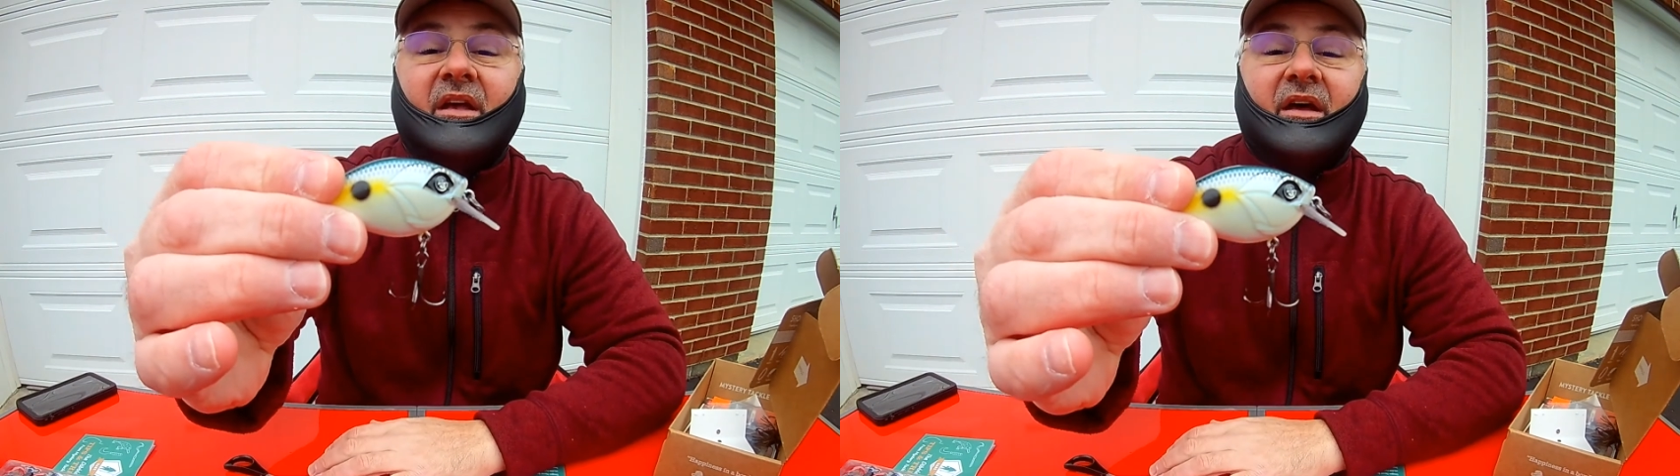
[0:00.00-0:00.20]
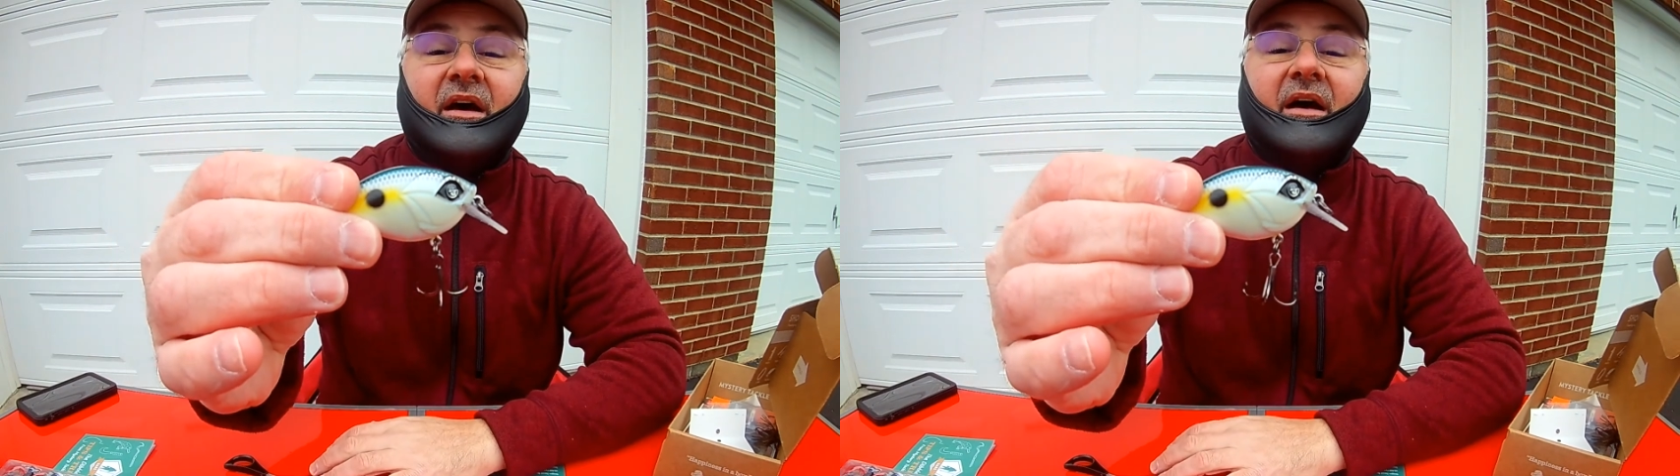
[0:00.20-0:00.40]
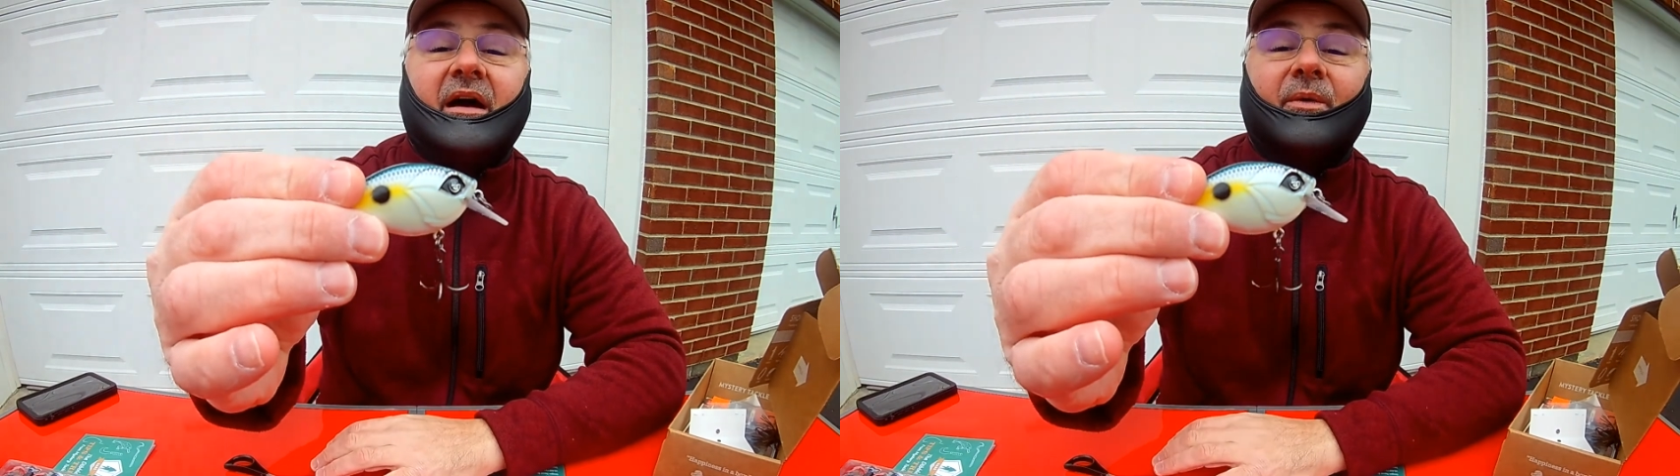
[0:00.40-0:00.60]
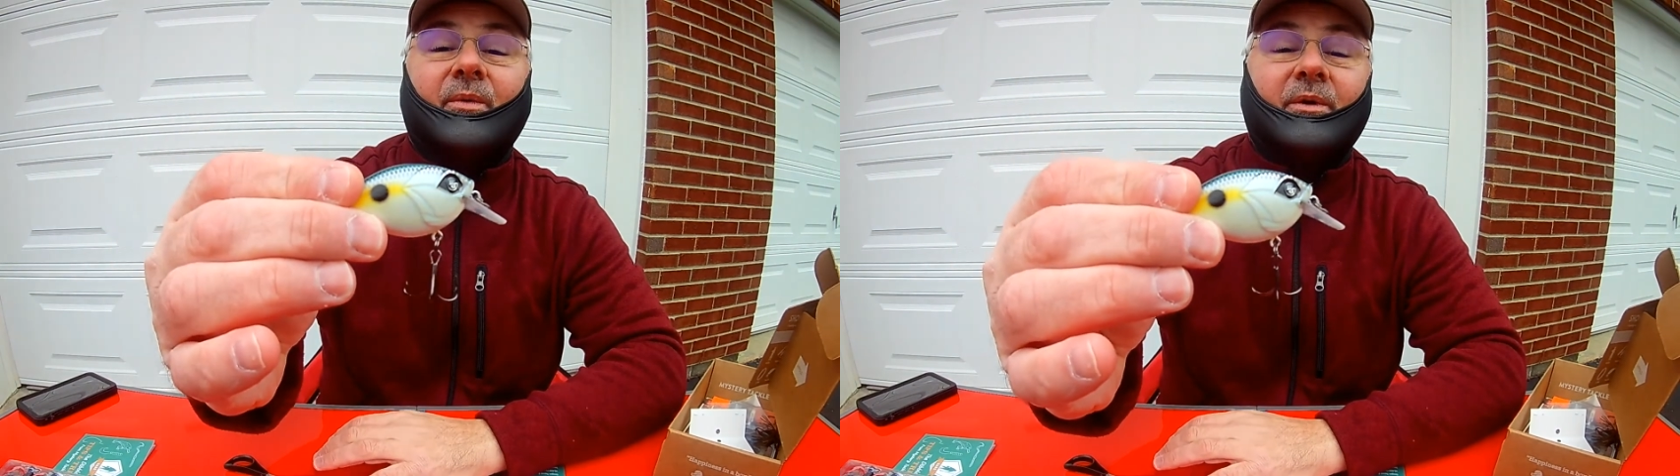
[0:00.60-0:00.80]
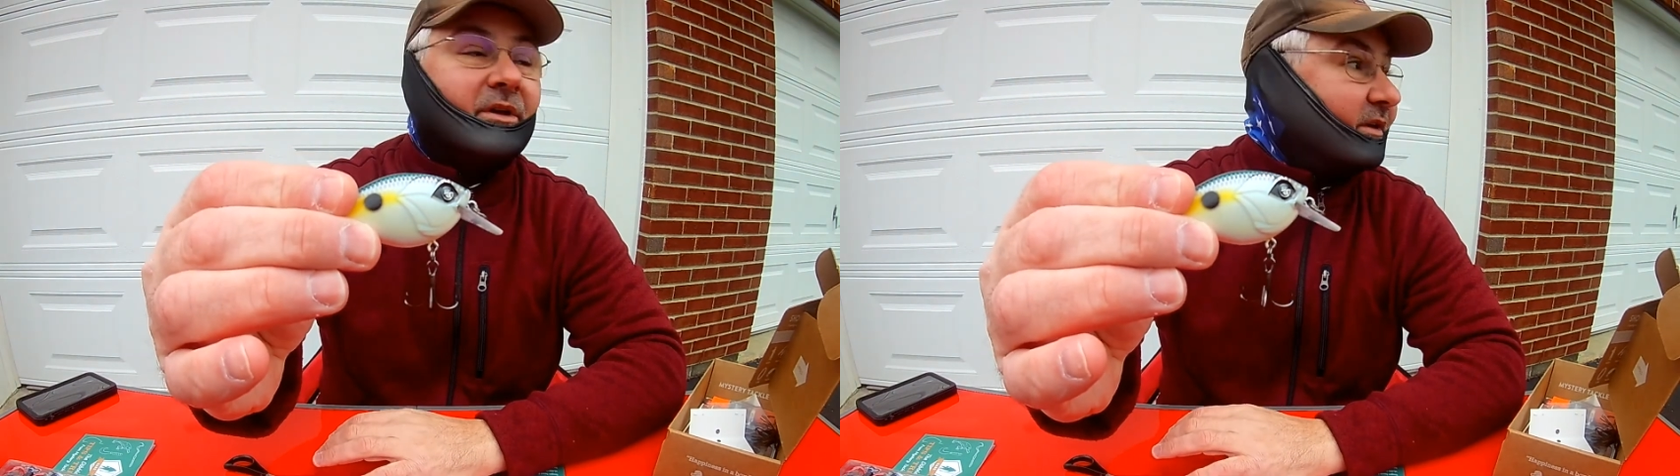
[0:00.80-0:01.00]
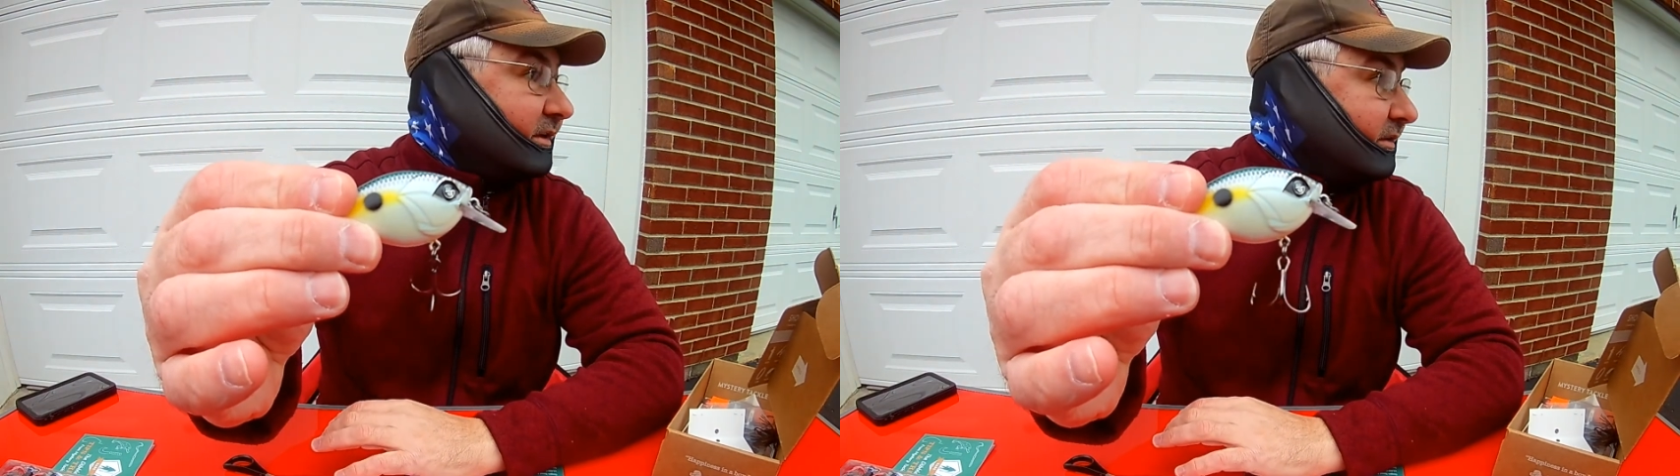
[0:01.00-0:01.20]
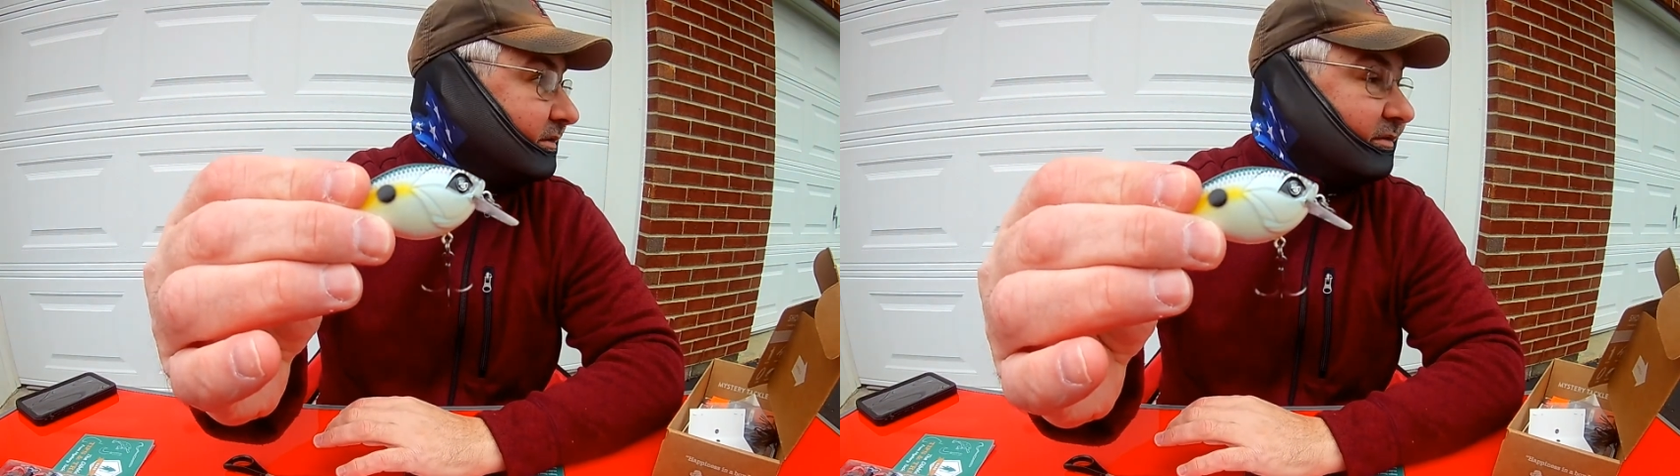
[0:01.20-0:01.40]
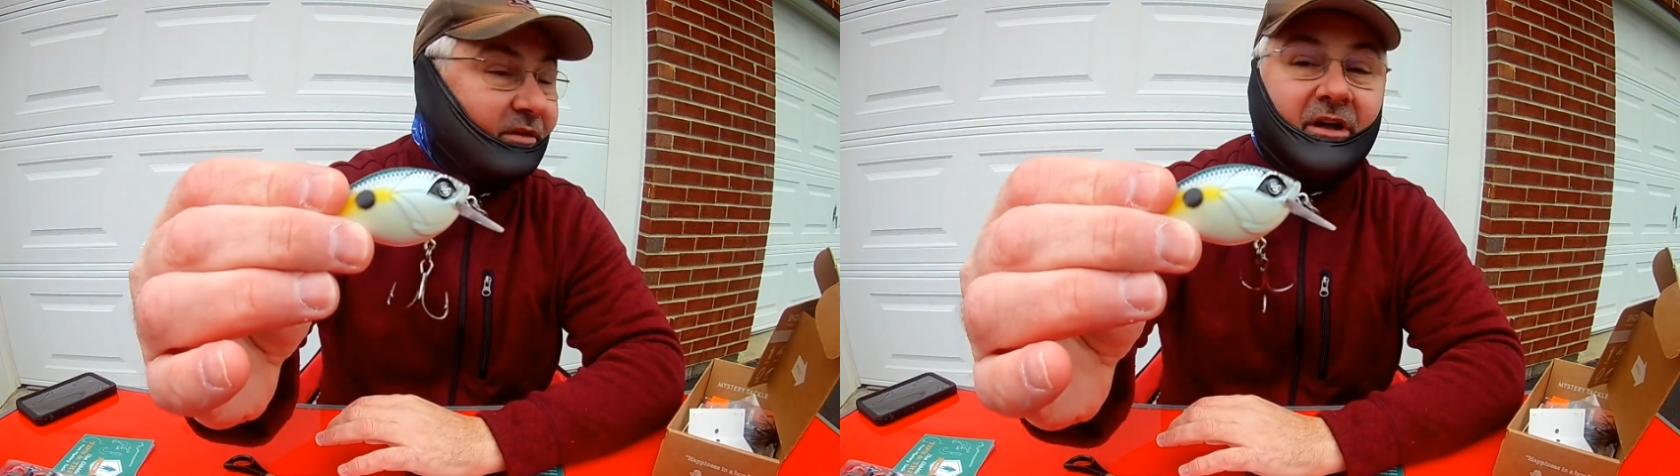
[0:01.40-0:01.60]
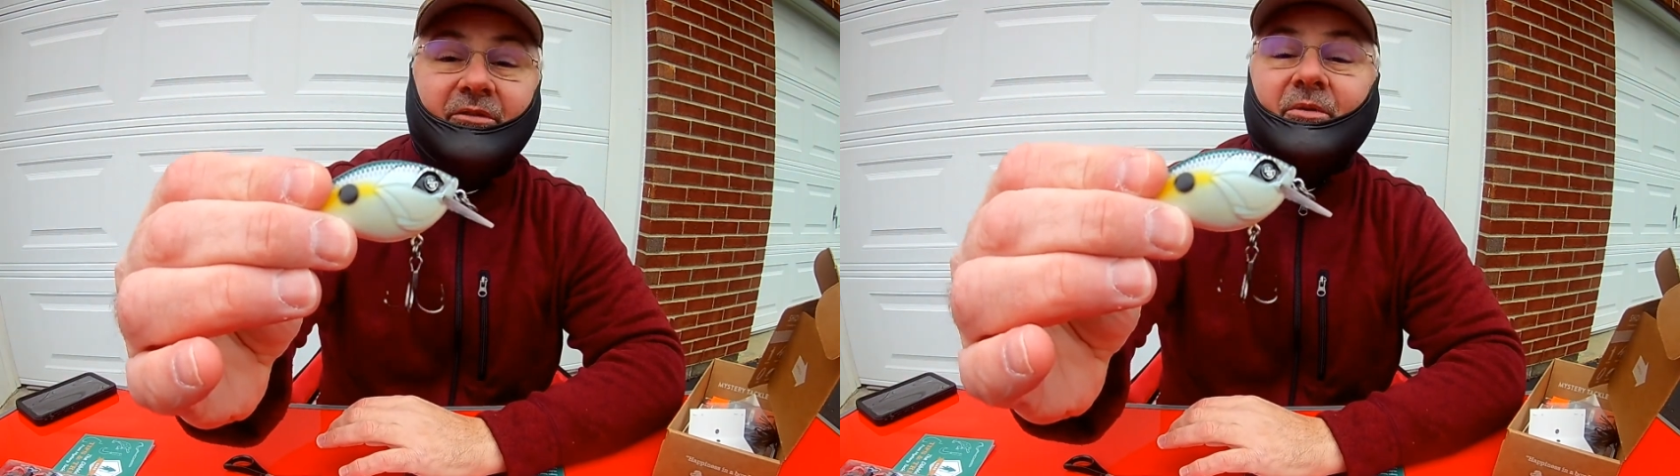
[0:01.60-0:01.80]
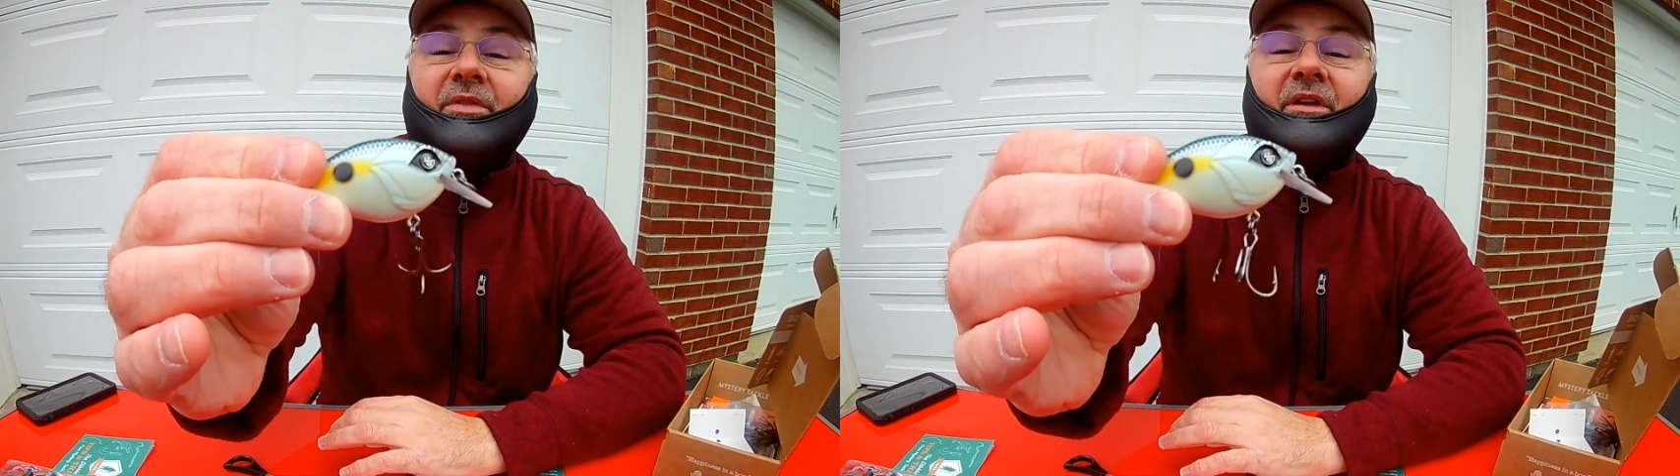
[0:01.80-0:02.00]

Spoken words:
I really love what they